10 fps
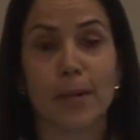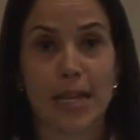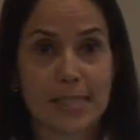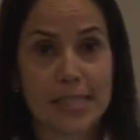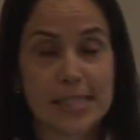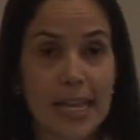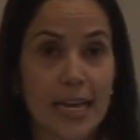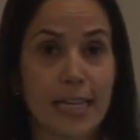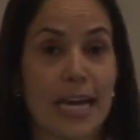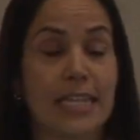But as I
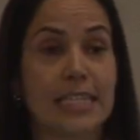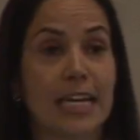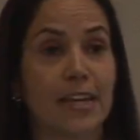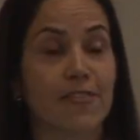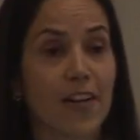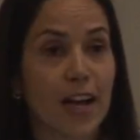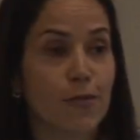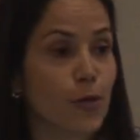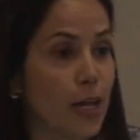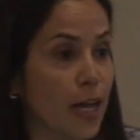said, in
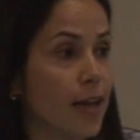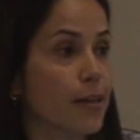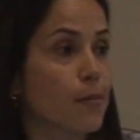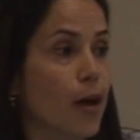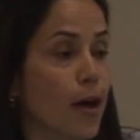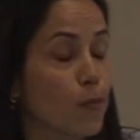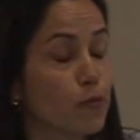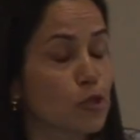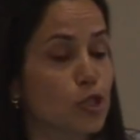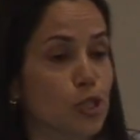1995, when I uh,
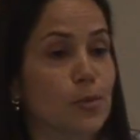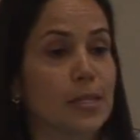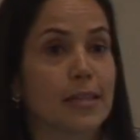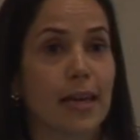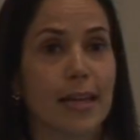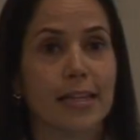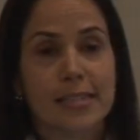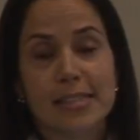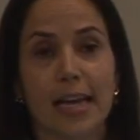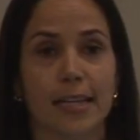moved to Germany, then I
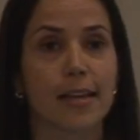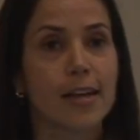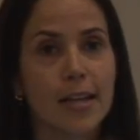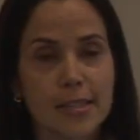said,